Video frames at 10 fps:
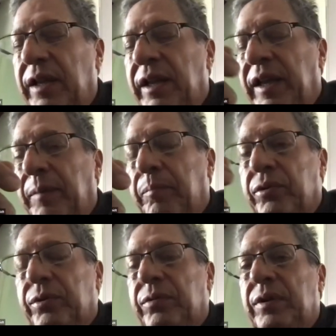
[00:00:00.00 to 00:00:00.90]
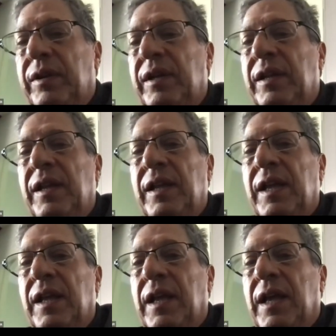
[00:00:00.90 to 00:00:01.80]
Hebrew.
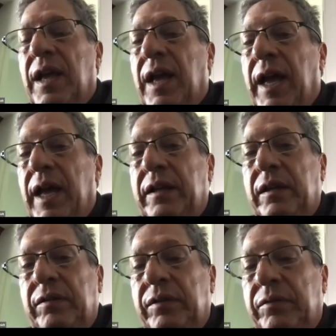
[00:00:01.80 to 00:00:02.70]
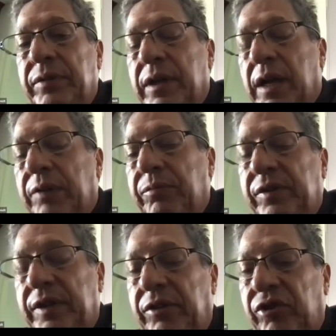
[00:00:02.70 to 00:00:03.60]
And when I
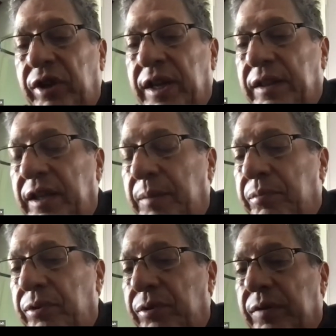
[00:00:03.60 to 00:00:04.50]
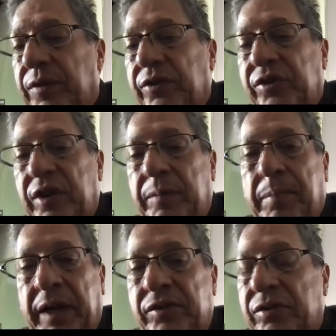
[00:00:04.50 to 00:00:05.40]
was teaching at the Hebrew University,
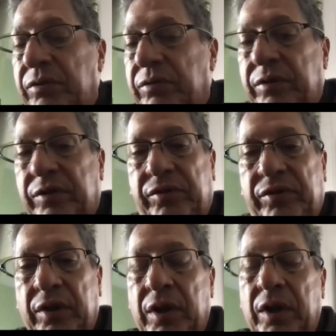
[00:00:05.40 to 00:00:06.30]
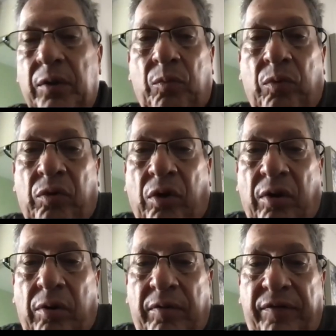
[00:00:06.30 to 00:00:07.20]
my students were
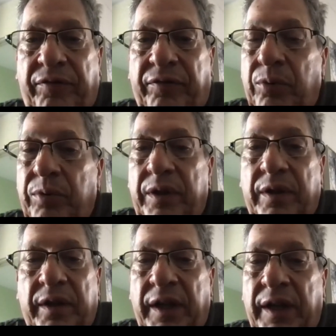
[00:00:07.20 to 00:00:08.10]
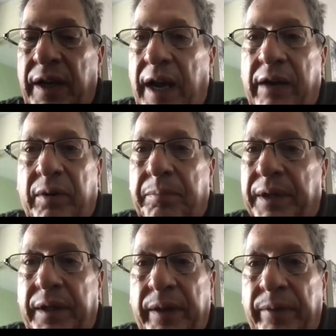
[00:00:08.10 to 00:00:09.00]
all fluent in Arabic.